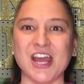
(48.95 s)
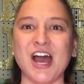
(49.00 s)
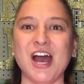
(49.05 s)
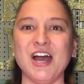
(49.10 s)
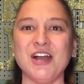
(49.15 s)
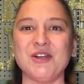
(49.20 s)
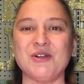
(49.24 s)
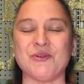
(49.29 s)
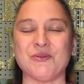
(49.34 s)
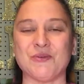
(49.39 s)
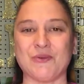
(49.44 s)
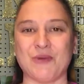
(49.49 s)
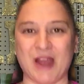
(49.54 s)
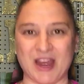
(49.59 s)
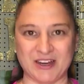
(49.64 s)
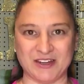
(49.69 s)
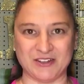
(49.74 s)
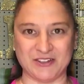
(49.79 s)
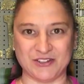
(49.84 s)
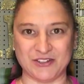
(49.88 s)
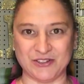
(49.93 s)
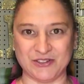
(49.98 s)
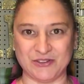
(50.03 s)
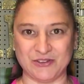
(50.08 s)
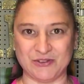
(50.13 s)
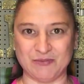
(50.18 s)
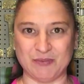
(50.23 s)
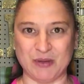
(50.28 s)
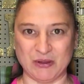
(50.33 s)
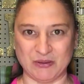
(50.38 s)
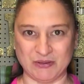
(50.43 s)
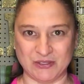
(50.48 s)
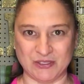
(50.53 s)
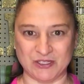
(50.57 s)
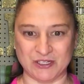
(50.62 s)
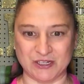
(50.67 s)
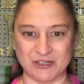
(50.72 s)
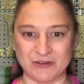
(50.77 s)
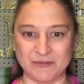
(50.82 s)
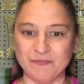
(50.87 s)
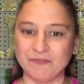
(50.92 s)
a gratitude
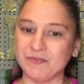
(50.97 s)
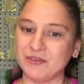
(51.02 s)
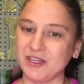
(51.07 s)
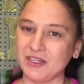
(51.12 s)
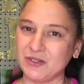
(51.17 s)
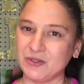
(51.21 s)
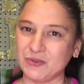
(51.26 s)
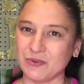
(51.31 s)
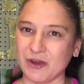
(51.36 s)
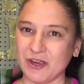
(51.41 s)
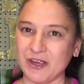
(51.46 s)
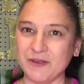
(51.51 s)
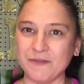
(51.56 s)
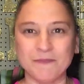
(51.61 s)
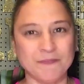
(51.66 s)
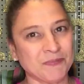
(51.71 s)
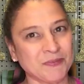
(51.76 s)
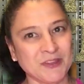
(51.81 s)
poster. That's right.